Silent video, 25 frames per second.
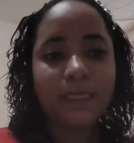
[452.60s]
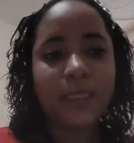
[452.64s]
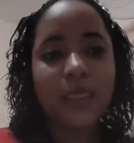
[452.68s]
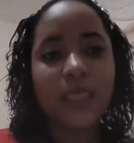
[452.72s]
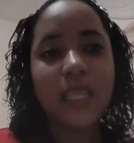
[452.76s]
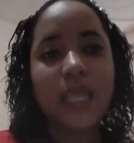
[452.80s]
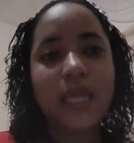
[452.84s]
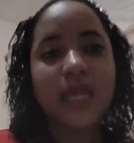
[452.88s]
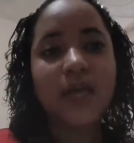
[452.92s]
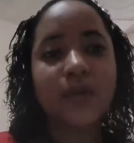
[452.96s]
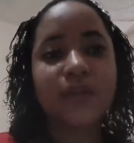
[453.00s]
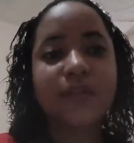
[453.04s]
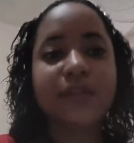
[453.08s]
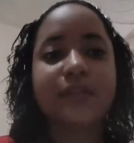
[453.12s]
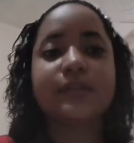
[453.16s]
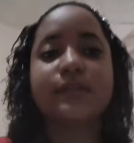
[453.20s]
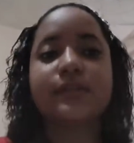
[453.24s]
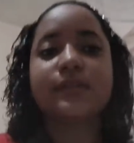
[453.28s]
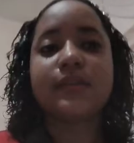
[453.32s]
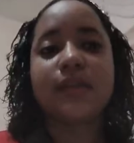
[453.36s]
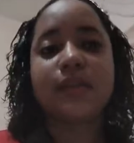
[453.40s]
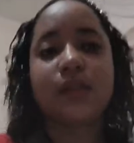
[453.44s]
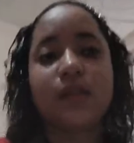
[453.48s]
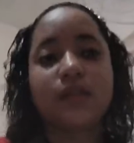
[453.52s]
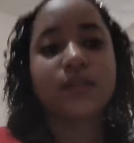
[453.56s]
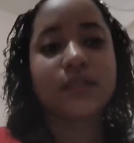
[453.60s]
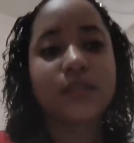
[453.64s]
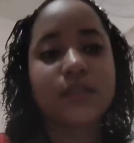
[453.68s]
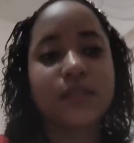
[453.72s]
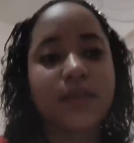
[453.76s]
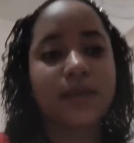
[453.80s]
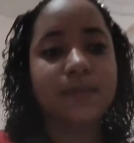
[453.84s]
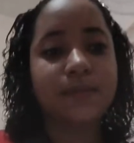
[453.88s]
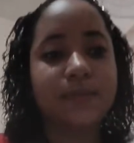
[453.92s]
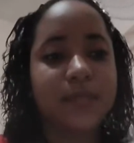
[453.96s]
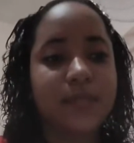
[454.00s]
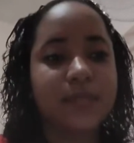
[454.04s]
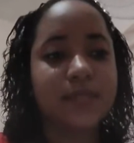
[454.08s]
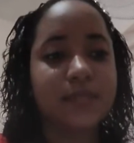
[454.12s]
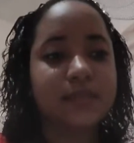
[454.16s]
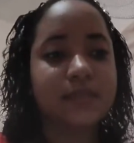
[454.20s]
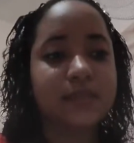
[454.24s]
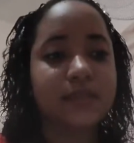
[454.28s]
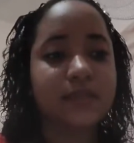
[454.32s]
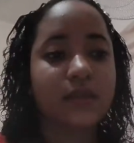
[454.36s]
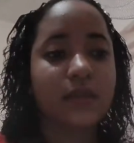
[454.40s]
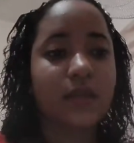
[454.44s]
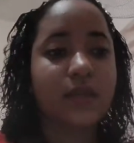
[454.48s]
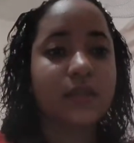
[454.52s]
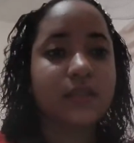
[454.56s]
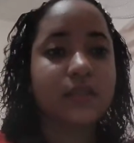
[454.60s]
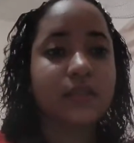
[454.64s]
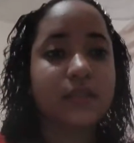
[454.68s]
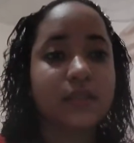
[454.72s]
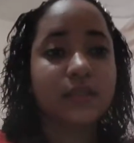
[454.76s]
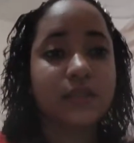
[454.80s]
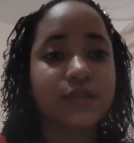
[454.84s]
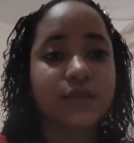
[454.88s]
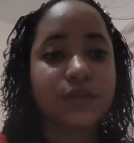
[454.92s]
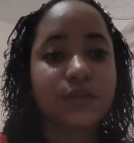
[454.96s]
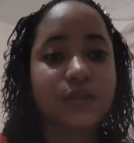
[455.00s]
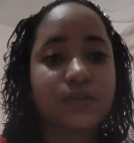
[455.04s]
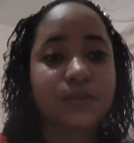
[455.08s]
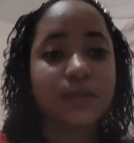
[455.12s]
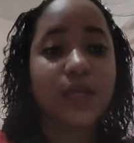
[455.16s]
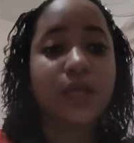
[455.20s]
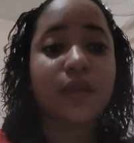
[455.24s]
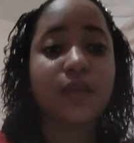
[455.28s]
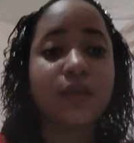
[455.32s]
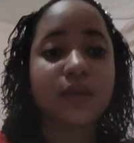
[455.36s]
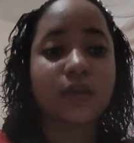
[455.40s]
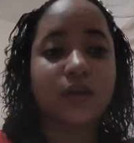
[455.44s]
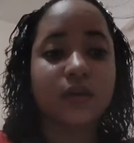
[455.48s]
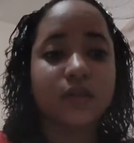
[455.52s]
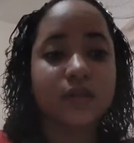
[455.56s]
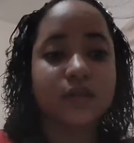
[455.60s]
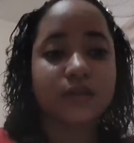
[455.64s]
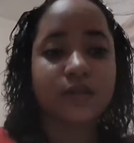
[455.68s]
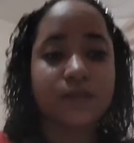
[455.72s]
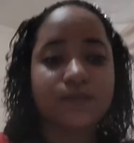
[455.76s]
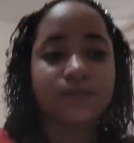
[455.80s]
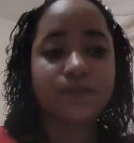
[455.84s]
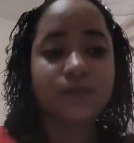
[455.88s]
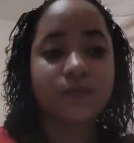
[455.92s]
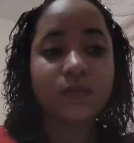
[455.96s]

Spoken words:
Now the second topic is teaching mythos.